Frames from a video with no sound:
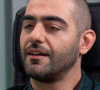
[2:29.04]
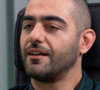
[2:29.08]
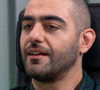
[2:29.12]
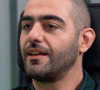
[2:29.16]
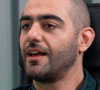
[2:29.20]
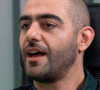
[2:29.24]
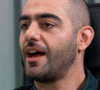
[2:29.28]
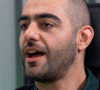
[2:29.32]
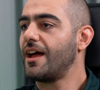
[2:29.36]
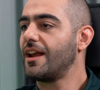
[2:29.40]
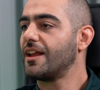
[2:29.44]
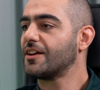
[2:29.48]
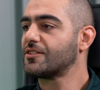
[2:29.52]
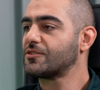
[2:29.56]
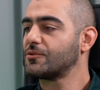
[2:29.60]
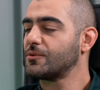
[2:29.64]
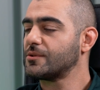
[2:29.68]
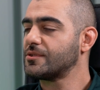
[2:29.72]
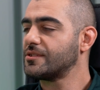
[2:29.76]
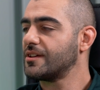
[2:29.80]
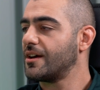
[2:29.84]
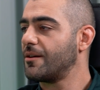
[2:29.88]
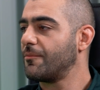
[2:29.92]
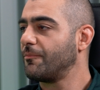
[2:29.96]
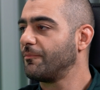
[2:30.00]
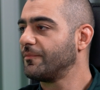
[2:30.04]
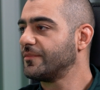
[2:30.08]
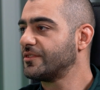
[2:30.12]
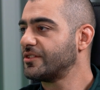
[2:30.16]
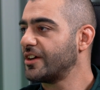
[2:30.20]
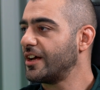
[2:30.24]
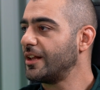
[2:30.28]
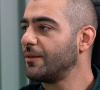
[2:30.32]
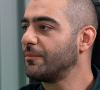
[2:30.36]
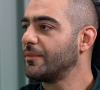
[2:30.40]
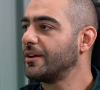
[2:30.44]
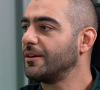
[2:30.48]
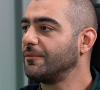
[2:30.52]
Yeah, Alex, what's up?
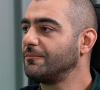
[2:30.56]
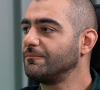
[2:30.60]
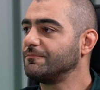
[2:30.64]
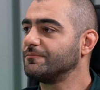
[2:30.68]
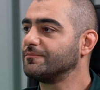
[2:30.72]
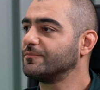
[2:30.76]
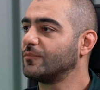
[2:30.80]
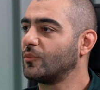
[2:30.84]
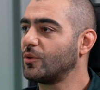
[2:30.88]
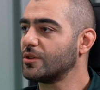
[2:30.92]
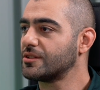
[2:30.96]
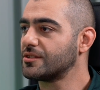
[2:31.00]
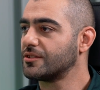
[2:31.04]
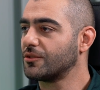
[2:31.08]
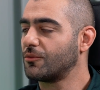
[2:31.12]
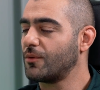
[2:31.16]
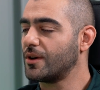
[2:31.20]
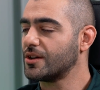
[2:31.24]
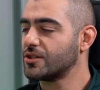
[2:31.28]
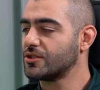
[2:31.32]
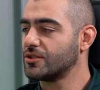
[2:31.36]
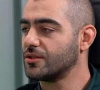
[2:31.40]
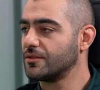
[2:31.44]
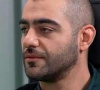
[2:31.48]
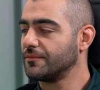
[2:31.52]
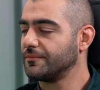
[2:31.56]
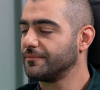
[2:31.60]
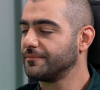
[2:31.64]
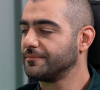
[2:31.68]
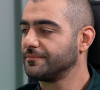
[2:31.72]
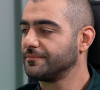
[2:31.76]
Tell me, what's the question?